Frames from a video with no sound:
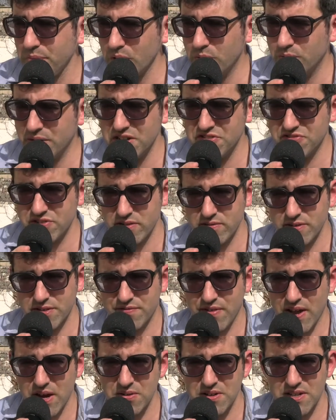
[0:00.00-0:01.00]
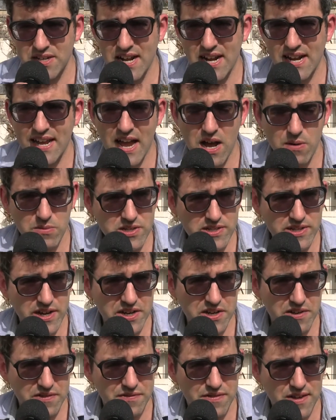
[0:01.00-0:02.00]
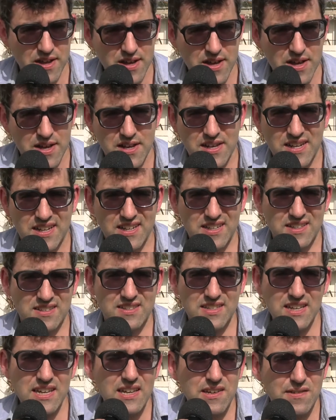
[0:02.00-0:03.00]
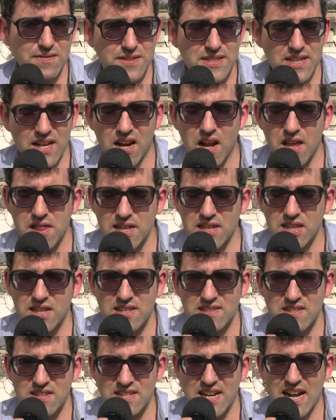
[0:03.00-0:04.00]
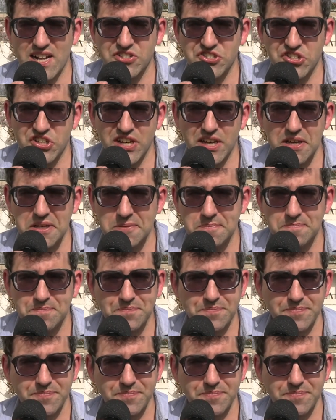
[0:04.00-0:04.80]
When Israel was founded, Aliyah was kind of conceived, and I think this is actually